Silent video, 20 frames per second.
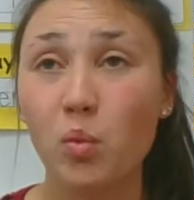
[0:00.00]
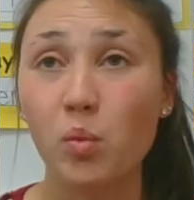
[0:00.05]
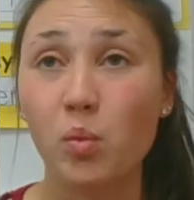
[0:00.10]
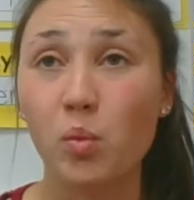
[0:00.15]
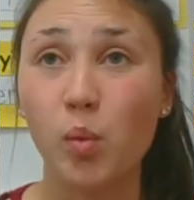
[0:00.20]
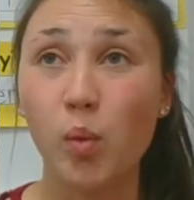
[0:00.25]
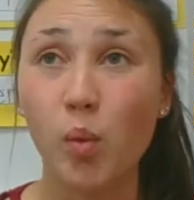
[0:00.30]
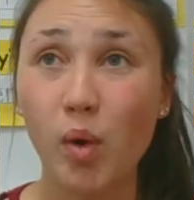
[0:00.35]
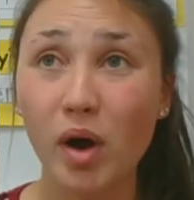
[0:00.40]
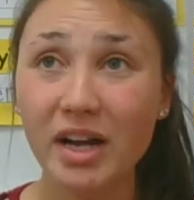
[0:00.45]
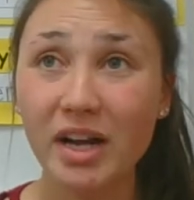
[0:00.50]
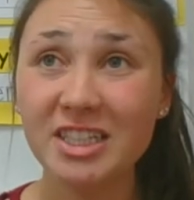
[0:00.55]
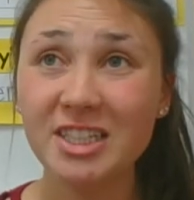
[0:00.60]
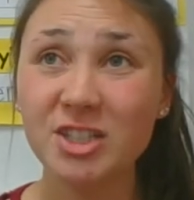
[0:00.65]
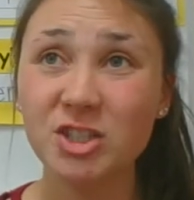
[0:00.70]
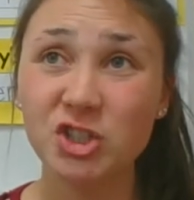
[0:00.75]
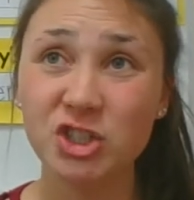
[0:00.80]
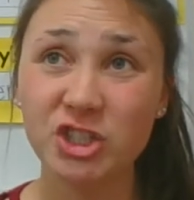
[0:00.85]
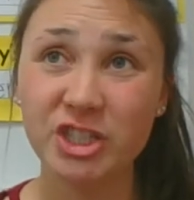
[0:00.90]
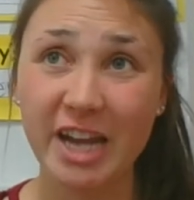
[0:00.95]
What
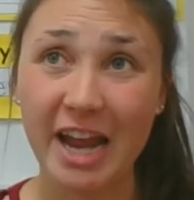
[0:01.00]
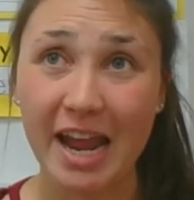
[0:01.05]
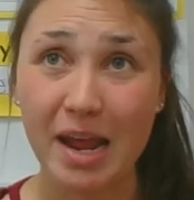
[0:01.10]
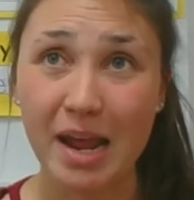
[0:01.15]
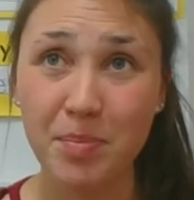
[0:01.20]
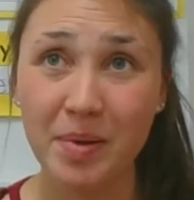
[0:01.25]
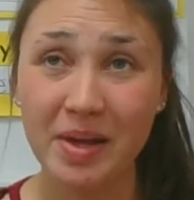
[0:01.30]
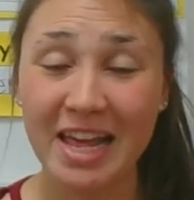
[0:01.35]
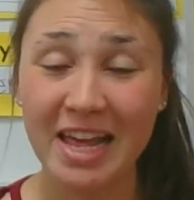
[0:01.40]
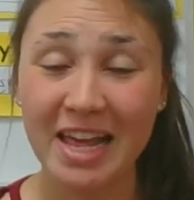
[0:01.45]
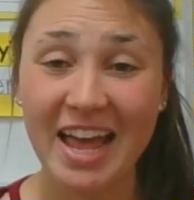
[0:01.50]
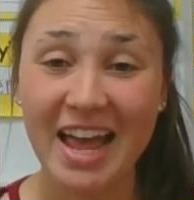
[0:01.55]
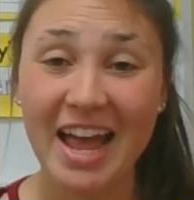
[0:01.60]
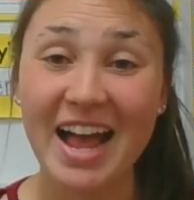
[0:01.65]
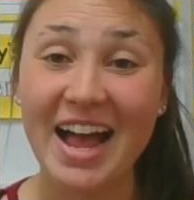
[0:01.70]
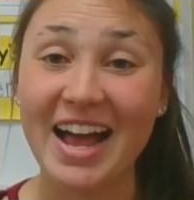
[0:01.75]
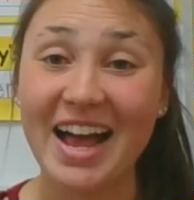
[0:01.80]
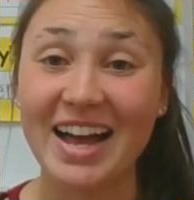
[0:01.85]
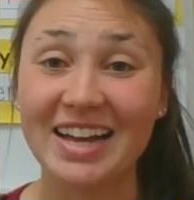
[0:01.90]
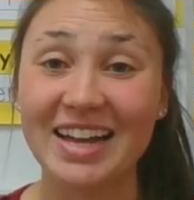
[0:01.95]
shape
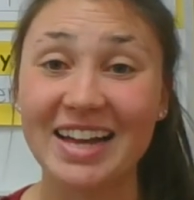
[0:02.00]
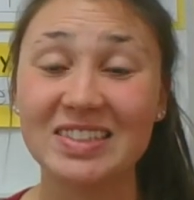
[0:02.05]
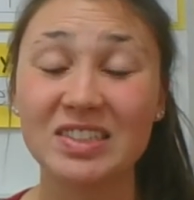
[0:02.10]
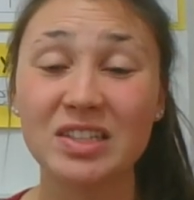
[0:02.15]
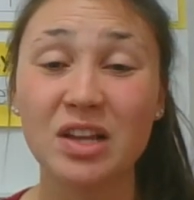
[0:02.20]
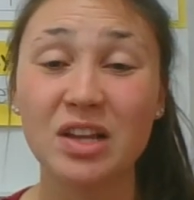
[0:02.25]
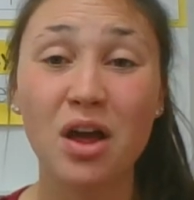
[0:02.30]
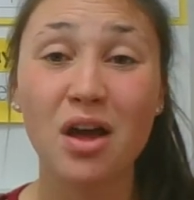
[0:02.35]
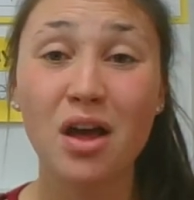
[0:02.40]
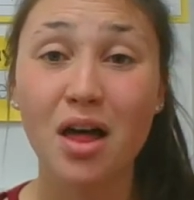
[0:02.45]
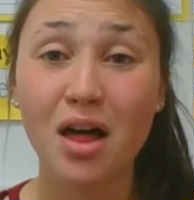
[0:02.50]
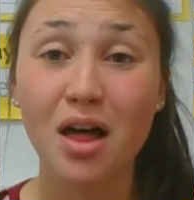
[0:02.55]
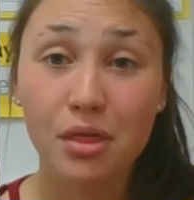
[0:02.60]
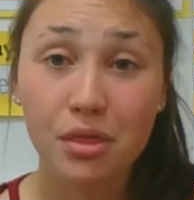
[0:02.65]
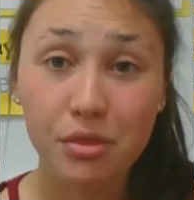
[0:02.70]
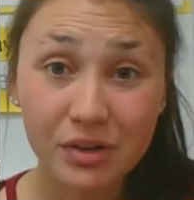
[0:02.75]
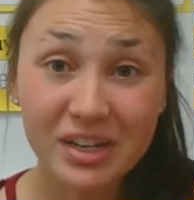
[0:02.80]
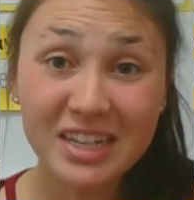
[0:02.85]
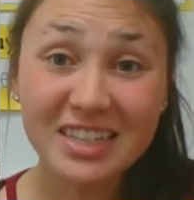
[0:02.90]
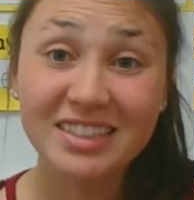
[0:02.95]
has
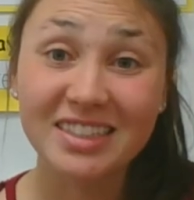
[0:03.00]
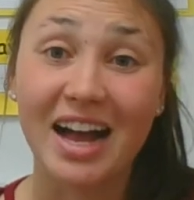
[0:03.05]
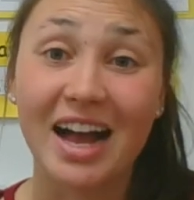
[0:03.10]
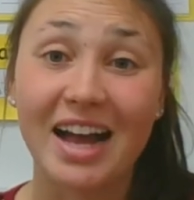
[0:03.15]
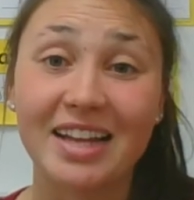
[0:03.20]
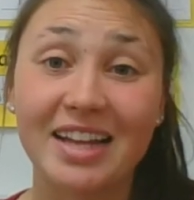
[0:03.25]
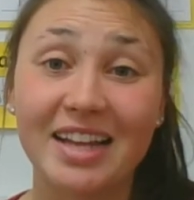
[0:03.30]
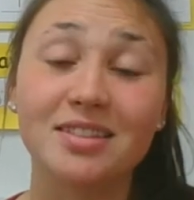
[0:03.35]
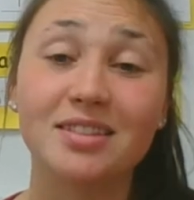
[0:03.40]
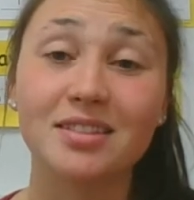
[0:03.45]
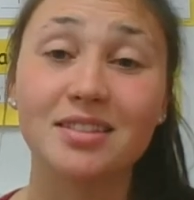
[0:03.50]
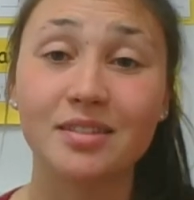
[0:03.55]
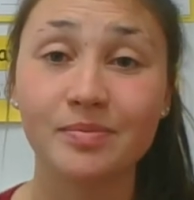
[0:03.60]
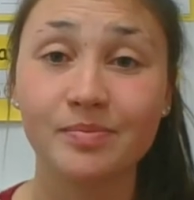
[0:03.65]
3 sides?